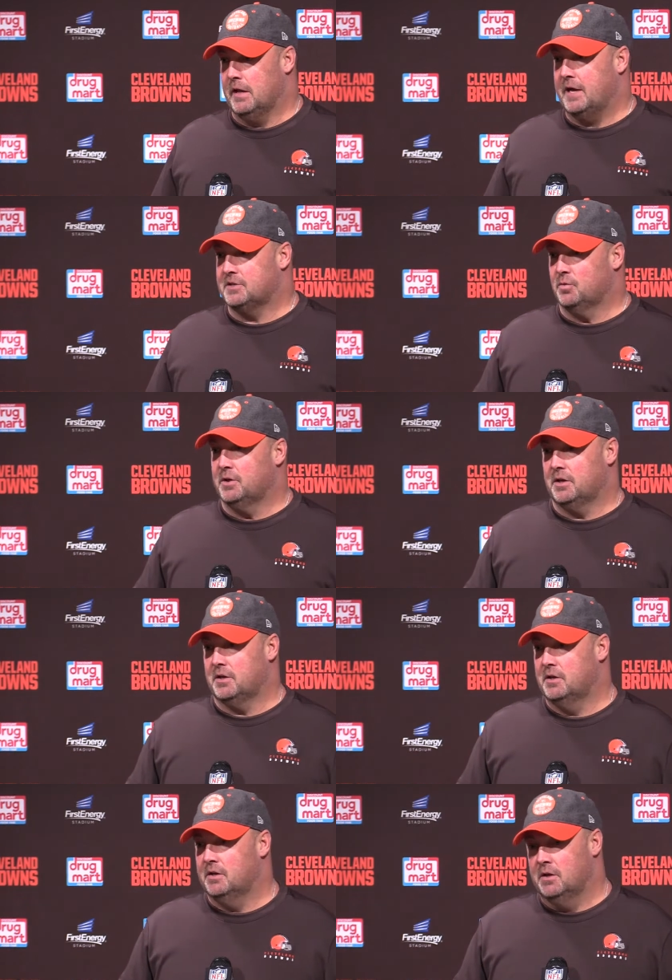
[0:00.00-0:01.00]
last
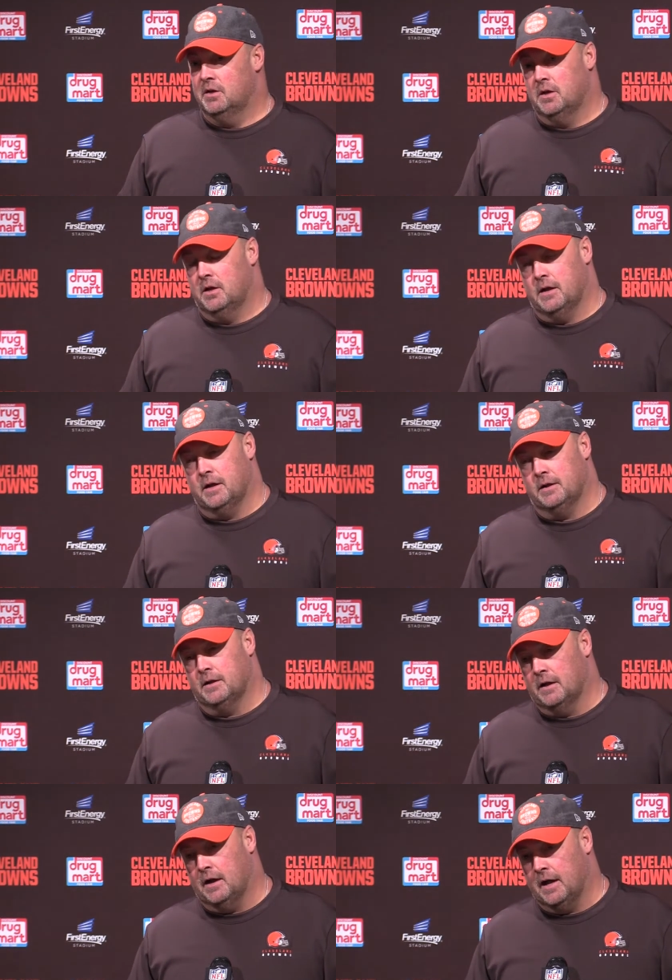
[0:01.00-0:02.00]
week.
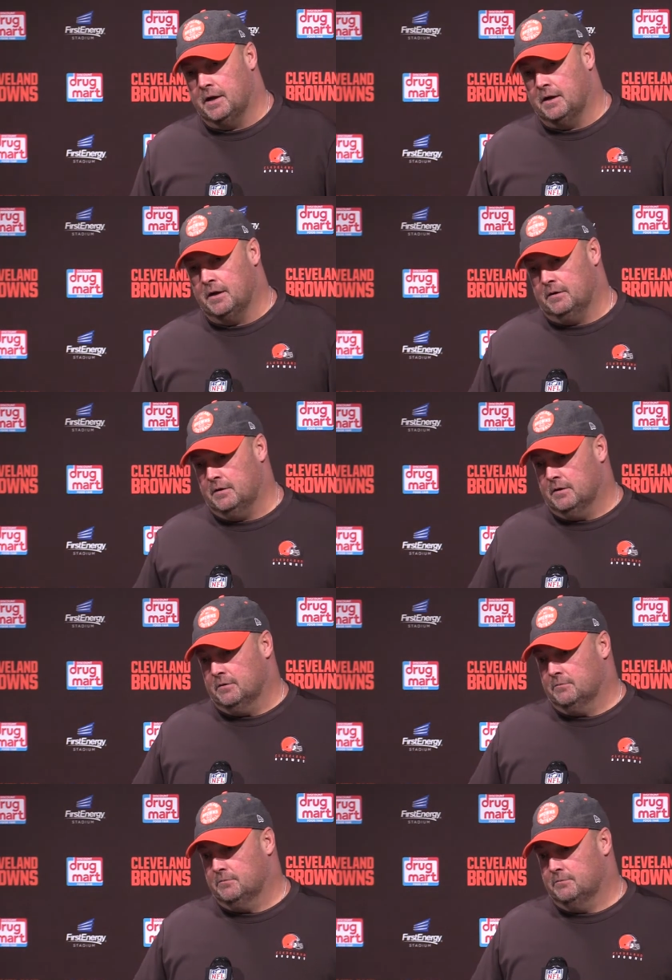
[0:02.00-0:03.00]
And I, did, you
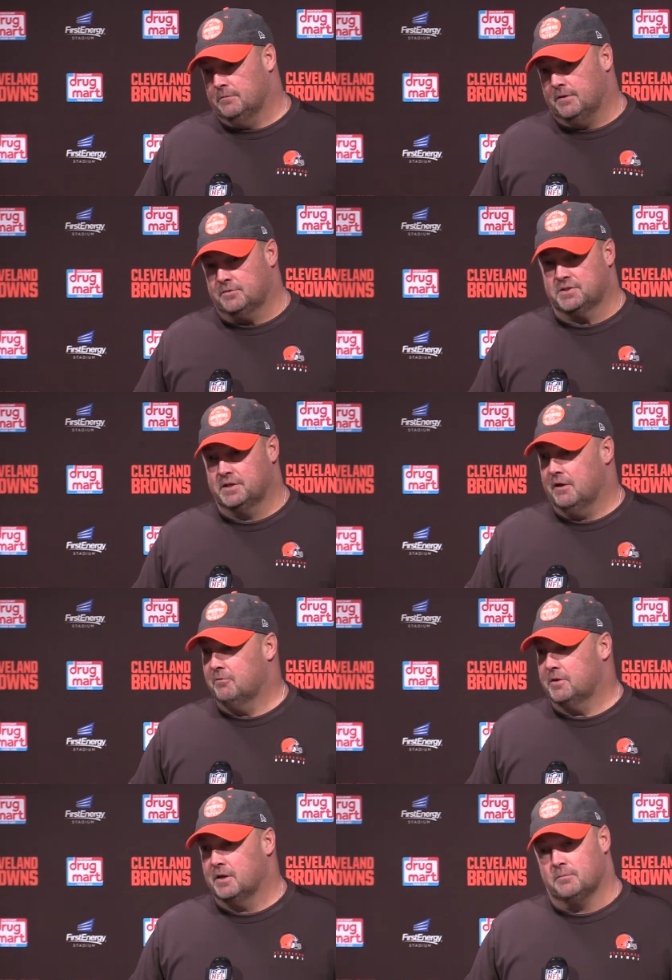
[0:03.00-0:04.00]
know, have to see
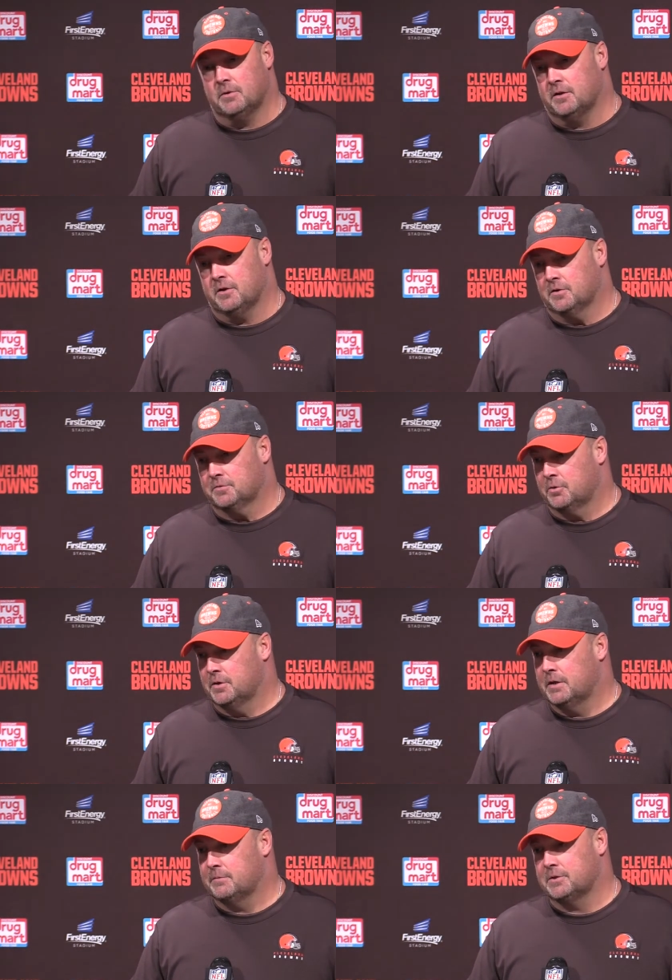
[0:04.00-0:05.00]
everything, but I thought it was
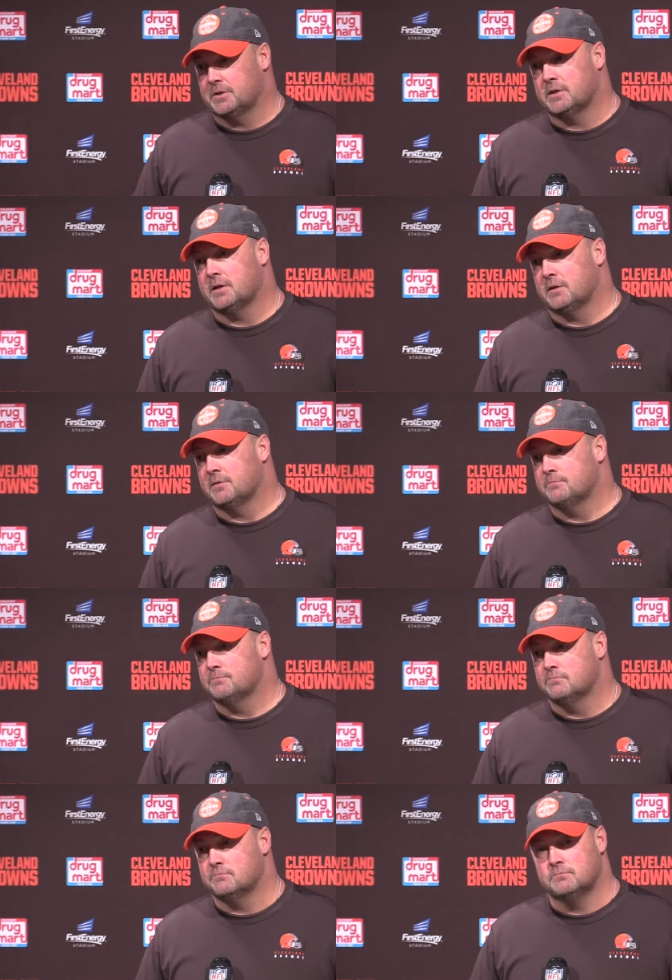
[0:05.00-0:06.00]
pretty damn good today.
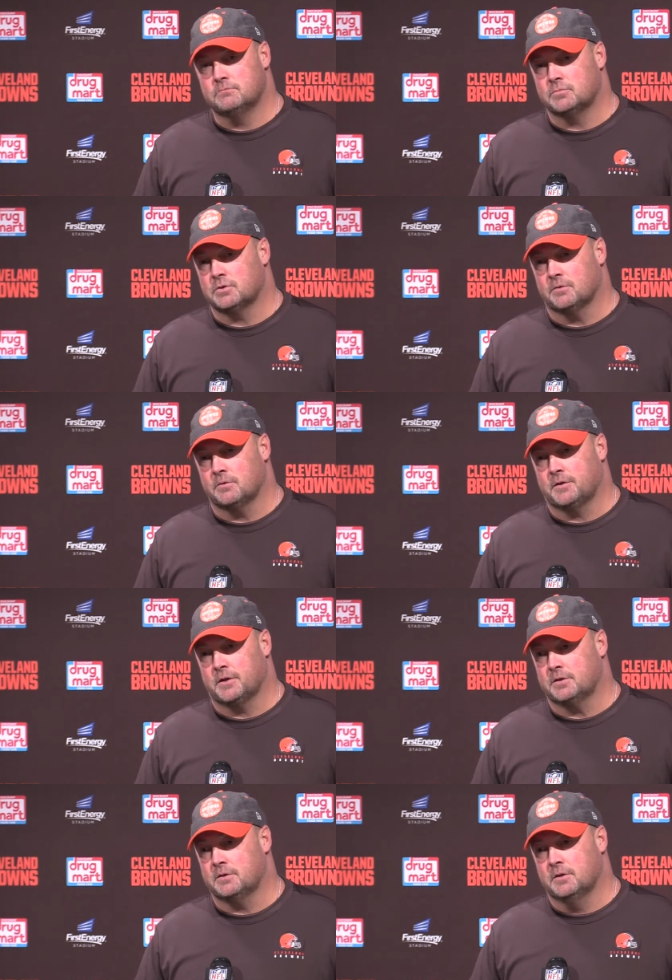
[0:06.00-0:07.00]
So I
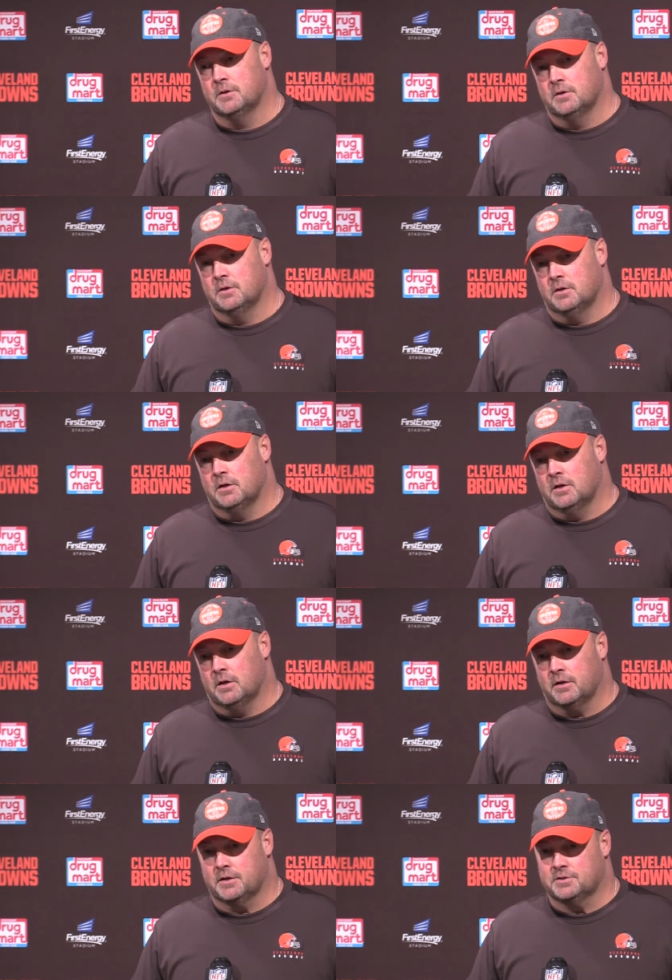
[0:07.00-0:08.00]
think,
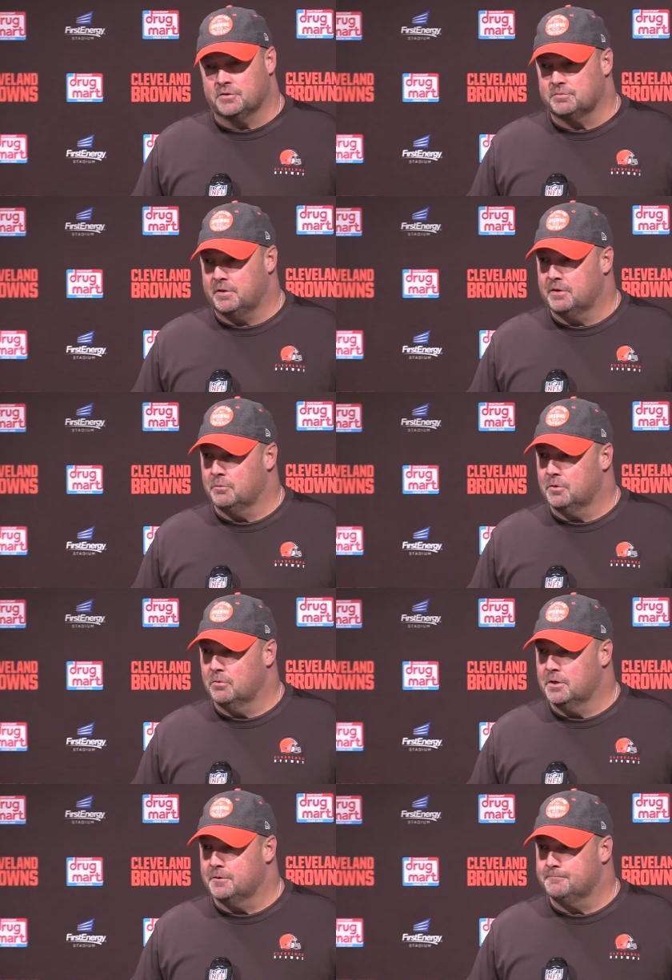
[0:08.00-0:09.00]
I think Joe's playing real
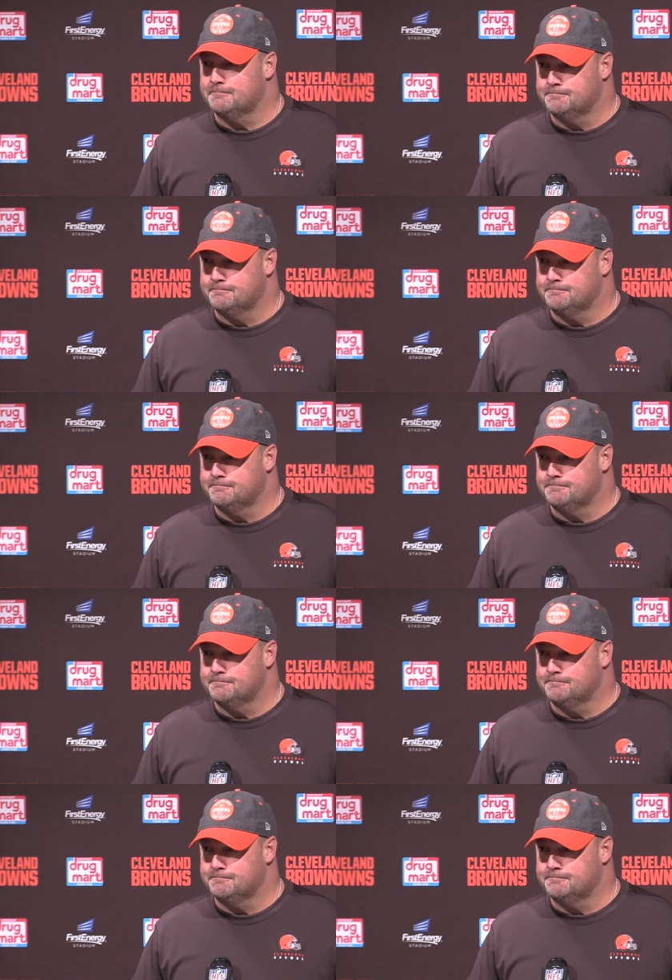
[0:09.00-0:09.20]
well.